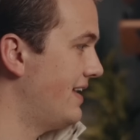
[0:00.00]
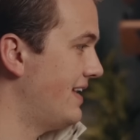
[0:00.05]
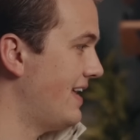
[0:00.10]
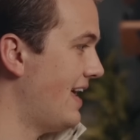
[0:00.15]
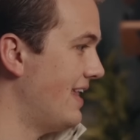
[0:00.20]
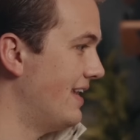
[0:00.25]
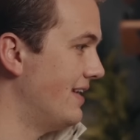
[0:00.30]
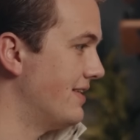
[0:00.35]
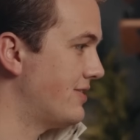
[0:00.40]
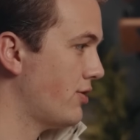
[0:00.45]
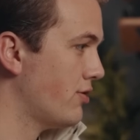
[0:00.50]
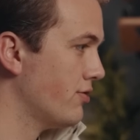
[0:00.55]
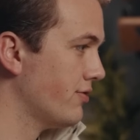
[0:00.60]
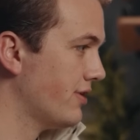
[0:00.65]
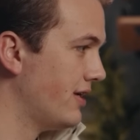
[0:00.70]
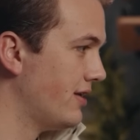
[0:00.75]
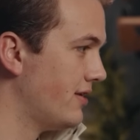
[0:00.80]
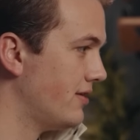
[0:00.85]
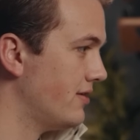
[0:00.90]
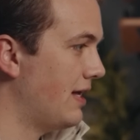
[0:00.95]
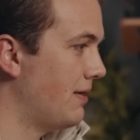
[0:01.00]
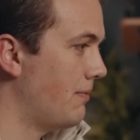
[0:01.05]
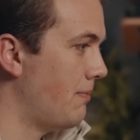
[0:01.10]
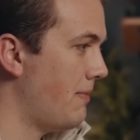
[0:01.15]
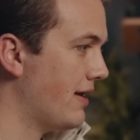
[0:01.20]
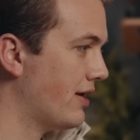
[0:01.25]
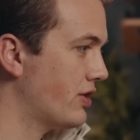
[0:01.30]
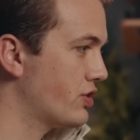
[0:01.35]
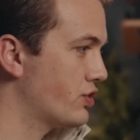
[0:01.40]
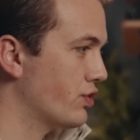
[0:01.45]
hit edit target, and
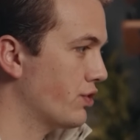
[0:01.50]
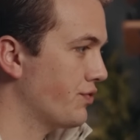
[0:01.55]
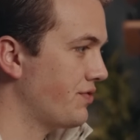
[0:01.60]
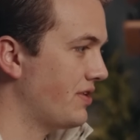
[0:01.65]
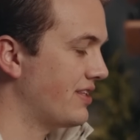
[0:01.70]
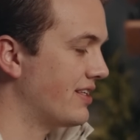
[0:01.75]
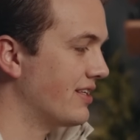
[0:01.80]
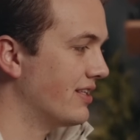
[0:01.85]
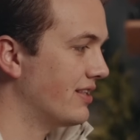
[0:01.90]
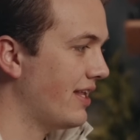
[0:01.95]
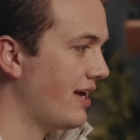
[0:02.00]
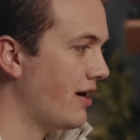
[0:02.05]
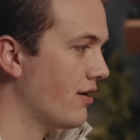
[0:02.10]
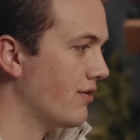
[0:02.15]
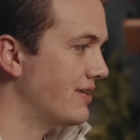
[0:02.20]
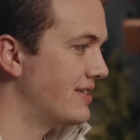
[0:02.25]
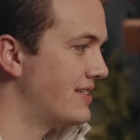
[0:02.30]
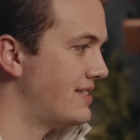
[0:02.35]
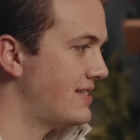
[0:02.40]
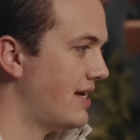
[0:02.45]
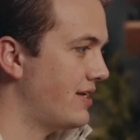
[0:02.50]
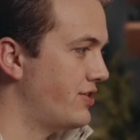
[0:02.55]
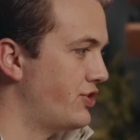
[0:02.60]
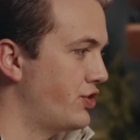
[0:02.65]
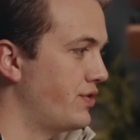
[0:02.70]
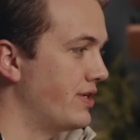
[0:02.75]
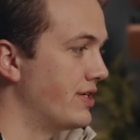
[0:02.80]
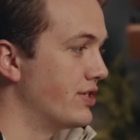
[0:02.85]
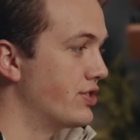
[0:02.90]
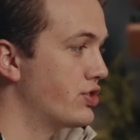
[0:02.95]
make sure that the layer is set to
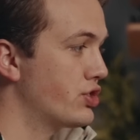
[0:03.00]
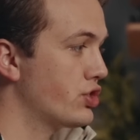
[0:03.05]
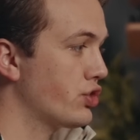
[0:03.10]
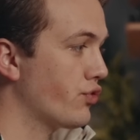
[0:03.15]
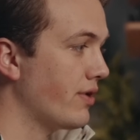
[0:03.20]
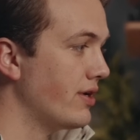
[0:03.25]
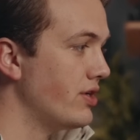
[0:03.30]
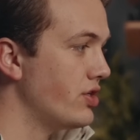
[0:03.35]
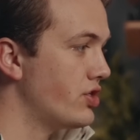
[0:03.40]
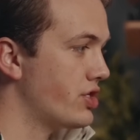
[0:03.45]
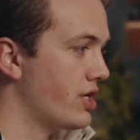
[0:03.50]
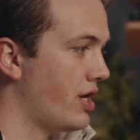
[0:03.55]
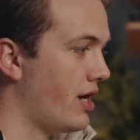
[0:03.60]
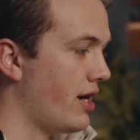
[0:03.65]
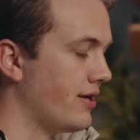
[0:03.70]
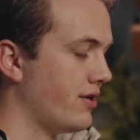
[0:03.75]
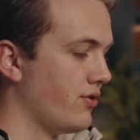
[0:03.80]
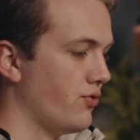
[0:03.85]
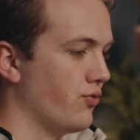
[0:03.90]
the screenshot